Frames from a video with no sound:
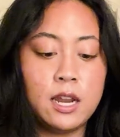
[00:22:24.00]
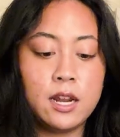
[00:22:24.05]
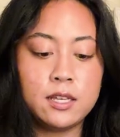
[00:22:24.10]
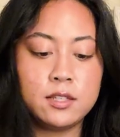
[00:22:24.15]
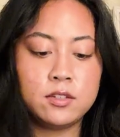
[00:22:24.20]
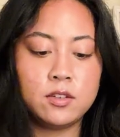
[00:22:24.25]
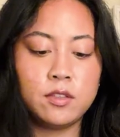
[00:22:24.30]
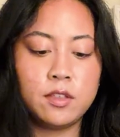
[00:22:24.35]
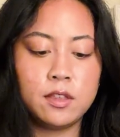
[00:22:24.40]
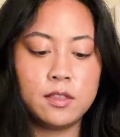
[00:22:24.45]
And I
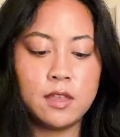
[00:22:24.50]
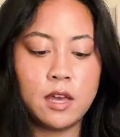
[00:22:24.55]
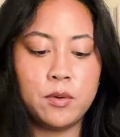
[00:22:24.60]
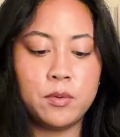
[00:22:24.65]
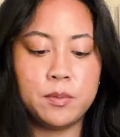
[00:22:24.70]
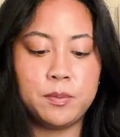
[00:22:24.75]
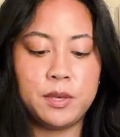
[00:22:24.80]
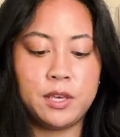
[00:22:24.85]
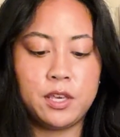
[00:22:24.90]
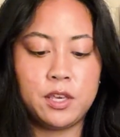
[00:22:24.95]
still think that
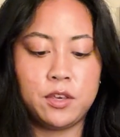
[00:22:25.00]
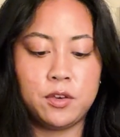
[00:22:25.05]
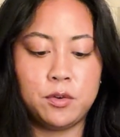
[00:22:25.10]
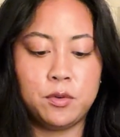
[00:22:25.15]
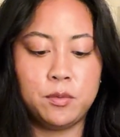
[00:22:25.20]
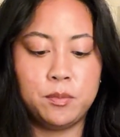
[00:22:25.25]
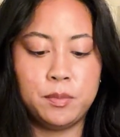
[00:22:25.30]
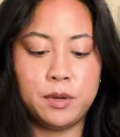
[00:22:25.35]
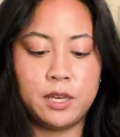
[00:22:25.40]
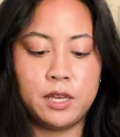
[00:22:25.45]
would be
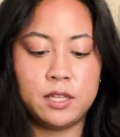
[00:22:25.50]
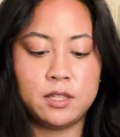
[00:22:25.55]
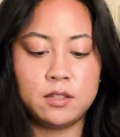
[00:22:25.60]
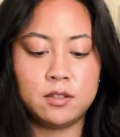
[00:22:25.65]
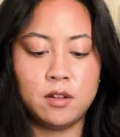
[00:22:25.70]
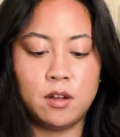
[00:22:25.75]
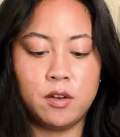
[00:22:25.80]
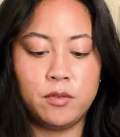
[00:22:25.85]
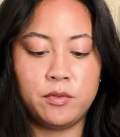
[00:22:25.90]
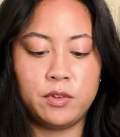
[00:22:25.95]
cute, but it's
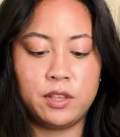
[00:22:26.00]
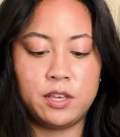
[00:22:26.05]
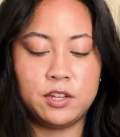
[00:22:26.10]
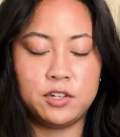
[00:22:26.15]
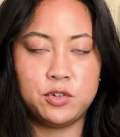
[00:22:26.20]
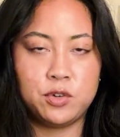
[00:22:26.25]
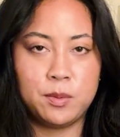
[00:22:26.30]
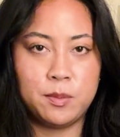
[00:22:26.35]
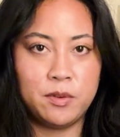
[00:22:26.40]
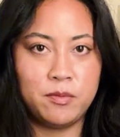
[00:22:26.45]
not really a
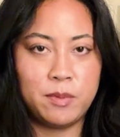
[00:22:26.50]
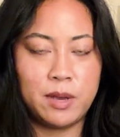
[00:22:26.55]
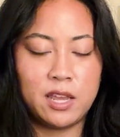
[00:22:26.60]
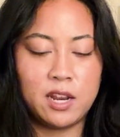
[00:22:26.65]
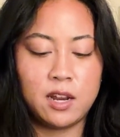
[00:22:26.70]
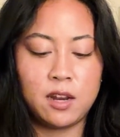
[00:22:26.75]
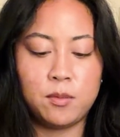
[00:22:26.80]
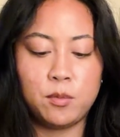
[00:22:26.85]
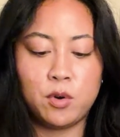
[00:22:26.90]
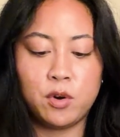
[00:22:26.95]
dream of mine
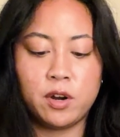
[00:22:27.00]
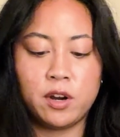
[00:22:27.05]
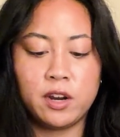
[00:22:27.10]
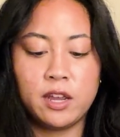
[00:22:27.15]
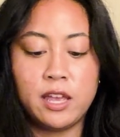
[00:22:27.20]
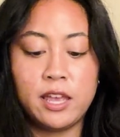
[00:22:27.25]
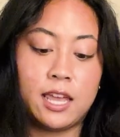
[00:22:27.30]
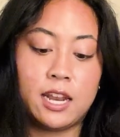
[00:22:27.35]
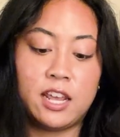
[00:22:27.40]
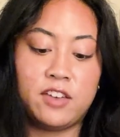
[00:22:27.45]
anymore.
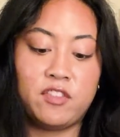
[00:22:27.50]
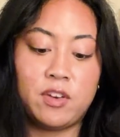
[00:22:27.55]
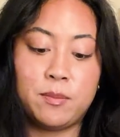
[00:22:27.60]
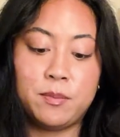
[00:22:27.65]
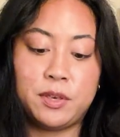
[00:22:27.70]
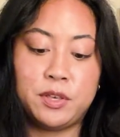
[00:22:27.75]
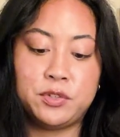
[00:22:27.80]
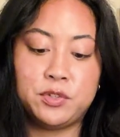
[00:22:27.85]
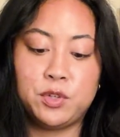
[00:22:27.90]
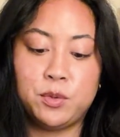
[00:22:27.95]
And if I'm
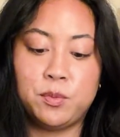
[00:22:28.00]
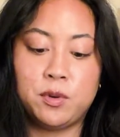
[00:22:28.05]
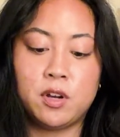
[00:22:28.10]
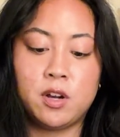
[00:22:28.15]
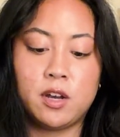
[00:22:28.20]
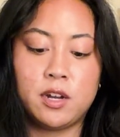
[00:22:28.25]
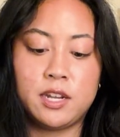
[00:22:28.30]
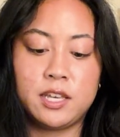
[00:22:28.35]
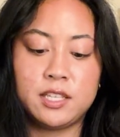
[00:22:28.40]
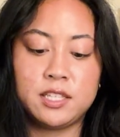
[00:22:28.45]
being super
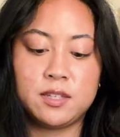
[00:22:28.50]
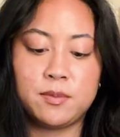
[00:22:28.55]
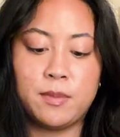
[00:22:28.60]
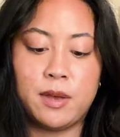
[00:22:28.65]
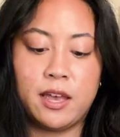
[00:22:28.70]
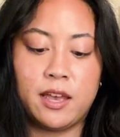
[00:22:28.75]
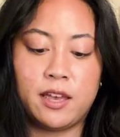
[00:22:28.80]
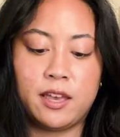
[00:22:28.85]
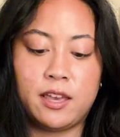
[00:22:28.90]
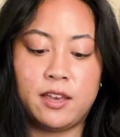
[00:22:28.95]
honest,
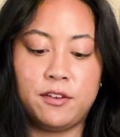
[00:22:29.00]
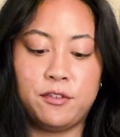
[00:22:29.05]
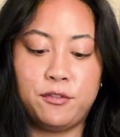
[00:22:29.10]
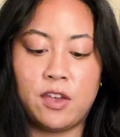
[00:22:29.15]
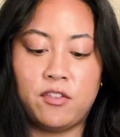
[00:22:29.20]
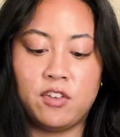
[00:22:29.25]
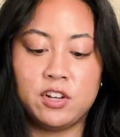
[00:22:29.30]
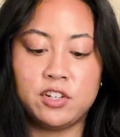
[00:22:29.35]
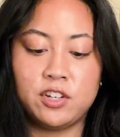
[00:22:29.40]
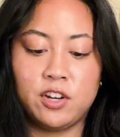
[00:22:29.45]
my
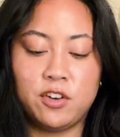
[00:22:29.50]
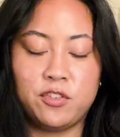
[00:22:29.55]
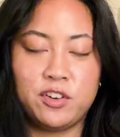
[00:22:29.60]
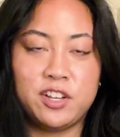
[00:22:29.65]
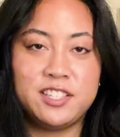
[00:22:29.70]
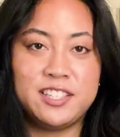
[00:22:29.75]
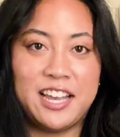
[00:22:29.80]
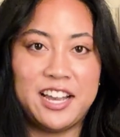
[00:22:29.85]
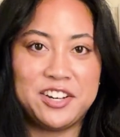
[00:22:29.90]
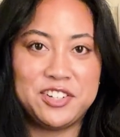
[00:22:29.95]
favorite genre
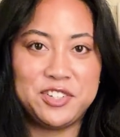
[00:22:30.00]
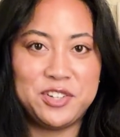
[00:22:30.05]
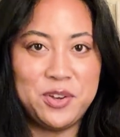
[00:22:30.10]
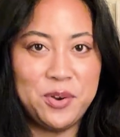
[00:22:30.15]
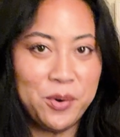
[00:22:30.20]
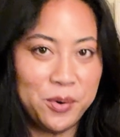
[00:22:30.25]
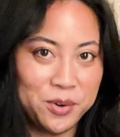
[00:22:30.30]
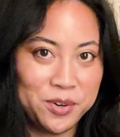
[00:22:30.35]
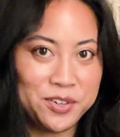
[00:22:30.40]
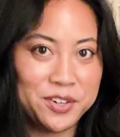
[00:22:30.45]
is actually
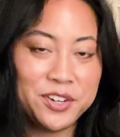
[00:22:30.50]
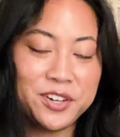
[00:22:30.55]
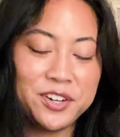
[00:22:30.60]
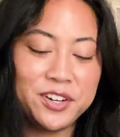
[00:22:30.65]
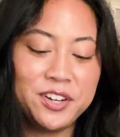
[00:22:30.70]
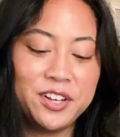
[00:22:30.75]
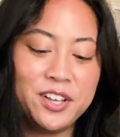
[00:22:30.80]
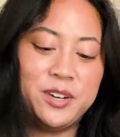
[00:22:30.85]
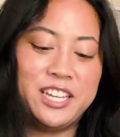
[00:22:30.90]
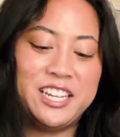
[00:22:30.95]

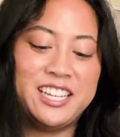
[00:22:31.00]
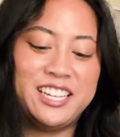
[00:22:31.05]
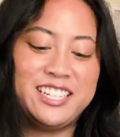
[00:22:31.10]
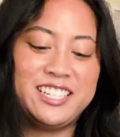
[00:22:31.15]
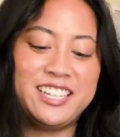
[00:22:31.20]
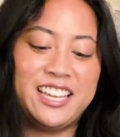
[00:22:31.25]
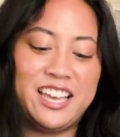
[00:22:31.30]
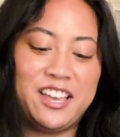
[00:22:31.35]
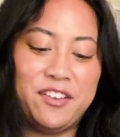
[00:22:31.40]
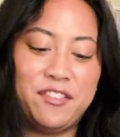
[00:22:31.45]
horror,
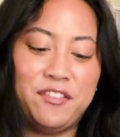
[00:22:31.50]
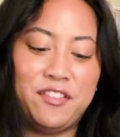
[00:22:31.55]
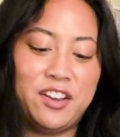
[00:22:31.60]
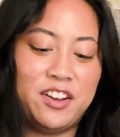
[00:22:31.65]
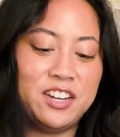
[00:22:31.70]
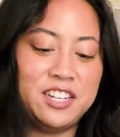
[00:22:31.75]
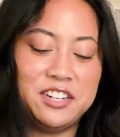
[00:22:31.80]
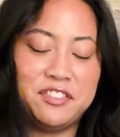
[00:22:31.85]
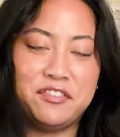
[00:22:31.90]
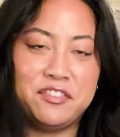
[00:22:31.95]
which like
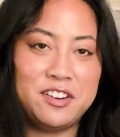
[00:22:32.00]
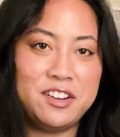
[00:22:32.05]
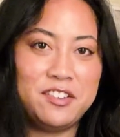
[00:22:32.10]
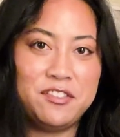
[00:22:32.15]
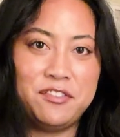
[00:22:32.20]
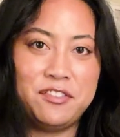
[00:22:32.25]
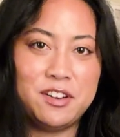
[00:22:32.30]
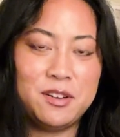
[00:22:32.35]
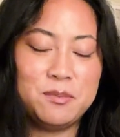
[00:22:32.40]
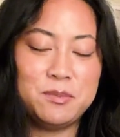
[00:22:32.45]
very different
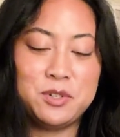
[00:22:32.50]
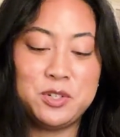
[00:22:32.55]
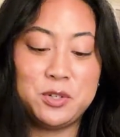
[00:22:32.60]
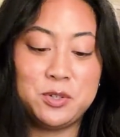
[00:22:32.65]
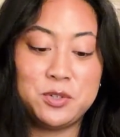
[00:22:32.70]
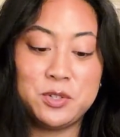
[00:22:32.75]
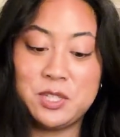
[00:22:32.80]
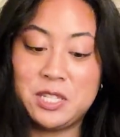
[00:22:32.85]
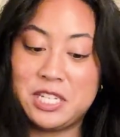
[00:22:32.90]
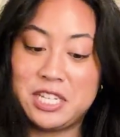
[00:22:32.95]
from
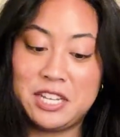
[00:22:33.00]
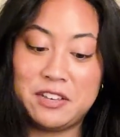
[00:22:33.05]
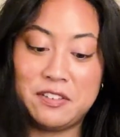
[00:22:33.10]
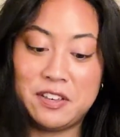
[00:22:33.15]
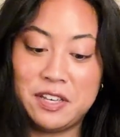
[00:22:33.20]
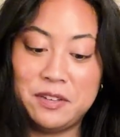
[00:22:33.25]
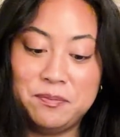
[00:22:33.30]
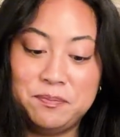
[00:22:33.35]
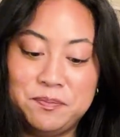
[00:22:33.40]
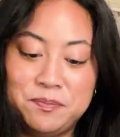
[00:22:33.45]
children's
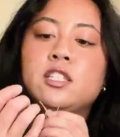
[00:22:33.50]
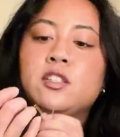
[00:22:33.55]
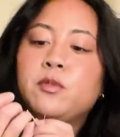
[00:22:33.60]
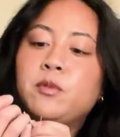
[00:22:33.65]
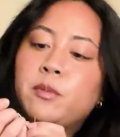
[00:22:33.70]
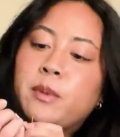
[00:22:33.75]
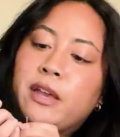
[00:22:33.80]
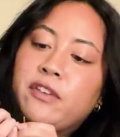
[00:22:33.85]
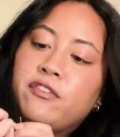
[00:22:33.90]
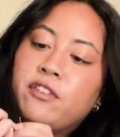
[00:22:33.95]
TV. So
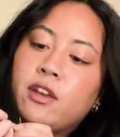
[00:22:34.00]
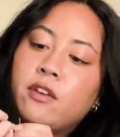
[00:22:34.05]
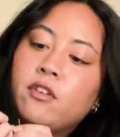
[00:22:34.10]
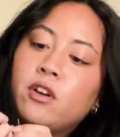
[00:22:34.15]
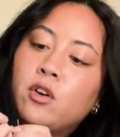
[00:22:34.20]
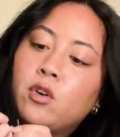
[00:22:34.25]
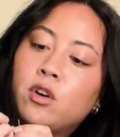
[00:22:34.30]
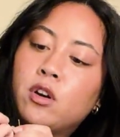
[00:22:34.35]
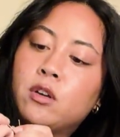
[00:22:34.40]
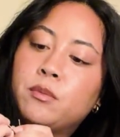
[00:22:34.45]
my
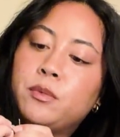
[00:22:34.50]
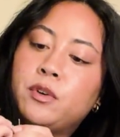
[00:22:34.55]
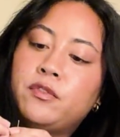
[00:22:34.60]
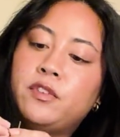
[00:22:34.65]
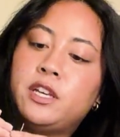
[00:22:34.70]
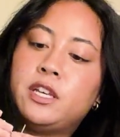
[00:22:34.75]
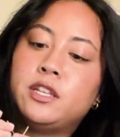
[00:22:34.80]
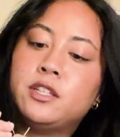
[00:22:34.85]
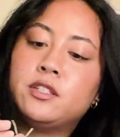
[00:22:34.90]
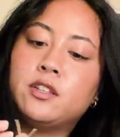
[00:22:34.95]
favorite horror
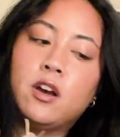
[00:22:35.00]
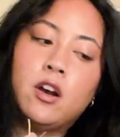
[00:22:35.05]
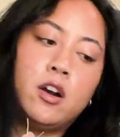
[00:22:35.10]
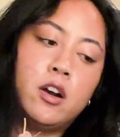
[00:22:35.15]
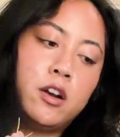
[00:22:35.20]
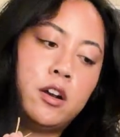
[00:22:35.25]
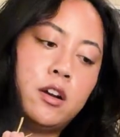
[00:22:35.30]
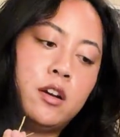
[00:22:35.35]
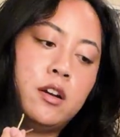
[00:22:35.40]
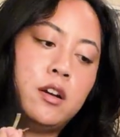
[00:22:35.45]
movies
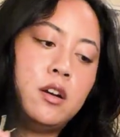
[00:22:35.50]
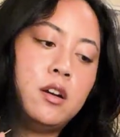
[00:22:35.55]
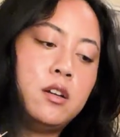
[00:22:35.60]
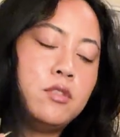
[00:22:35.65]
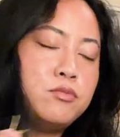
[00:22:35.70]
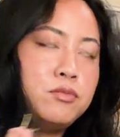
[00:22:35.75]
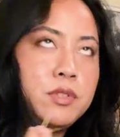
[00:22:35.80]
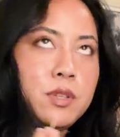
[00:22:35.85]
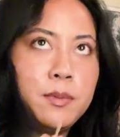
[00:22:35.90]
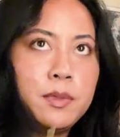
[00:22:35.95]
are
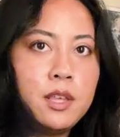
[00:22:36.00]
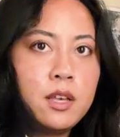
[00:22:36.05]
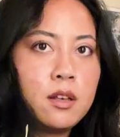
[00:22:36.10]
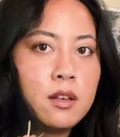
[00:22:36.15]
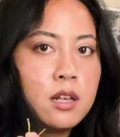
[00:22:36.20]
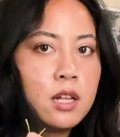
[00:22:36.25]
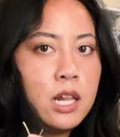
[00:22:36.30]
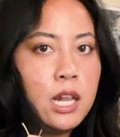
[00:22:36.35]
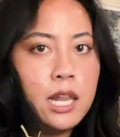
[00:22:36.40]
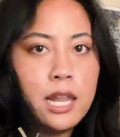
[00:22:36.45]
some of the
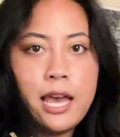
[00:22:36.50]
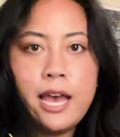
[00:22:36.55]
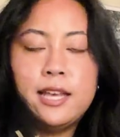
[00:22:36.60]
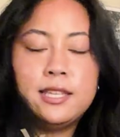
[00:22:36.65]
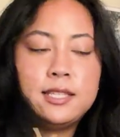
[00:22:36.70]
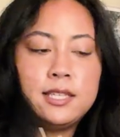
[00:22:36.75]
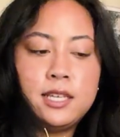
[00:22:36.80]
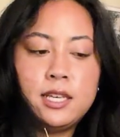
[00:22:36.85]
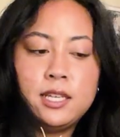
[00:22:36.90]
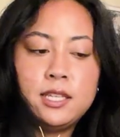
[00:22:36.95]

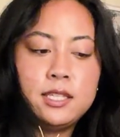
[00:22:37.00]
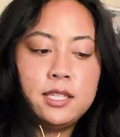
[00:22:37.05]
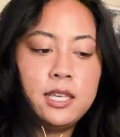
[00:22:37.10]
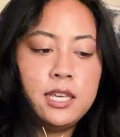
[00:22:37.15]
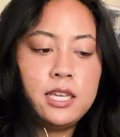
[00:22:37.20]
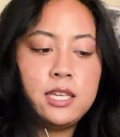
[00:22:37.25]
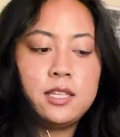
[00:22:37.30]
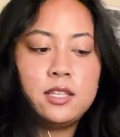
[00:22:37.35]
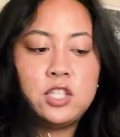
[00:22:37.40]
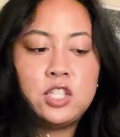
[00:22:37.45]
classics
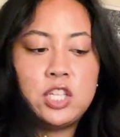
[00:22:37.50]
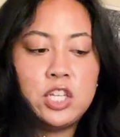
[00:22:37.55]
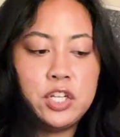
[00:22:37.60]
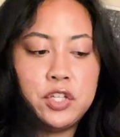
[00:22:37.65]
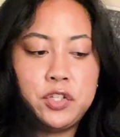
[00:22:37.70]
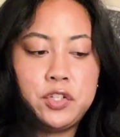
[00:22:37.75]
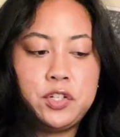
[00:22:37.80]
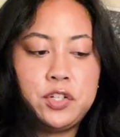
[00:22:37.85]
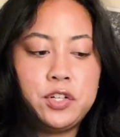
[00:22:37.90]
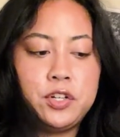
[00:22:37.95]
like
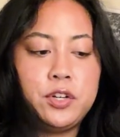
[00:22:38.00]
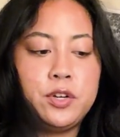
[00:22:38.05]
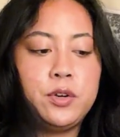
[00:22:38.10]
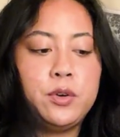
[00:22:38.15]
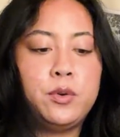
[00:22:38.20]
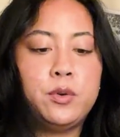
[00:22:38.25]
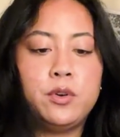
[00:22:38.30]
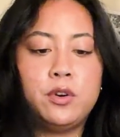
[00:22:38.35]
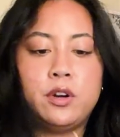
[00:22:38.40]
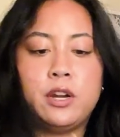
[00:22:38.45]
Sinister
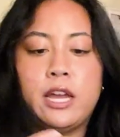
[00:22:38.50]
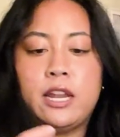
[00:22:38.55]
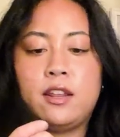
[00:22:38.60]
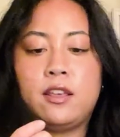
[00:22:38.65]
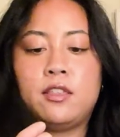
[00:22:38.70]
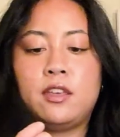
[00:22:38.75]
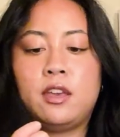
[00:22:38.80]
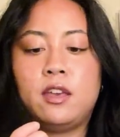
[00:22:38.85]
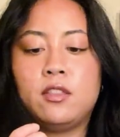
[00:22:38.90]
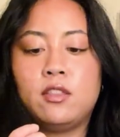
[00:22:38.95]
or
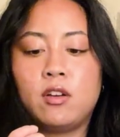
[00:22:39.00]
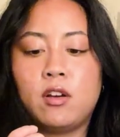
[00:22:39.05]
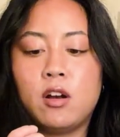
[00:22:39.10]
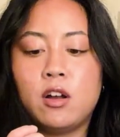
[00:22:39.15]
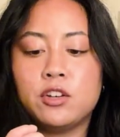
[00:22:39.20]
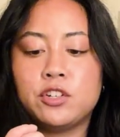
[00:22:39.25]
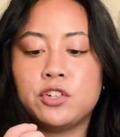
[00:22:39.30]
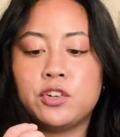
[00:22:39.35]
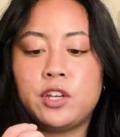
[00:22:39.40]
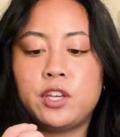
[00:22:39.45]
anything in the
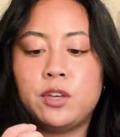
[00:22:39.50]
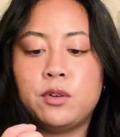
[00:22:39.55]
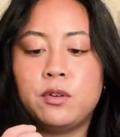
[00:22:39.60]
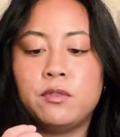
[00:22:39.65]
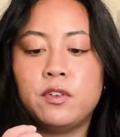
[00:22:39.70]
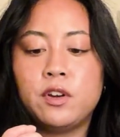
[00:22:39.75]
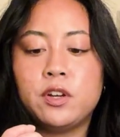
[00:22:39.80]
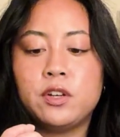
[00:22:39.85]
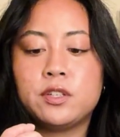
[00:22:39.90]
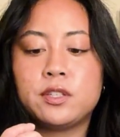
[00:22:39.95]
Conjuring
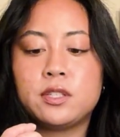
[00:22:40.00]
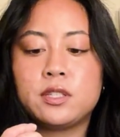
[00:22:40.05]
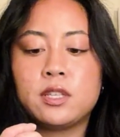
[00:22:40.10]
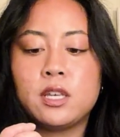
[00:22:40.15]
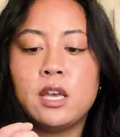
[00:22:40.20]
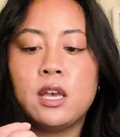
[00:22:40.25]
universe.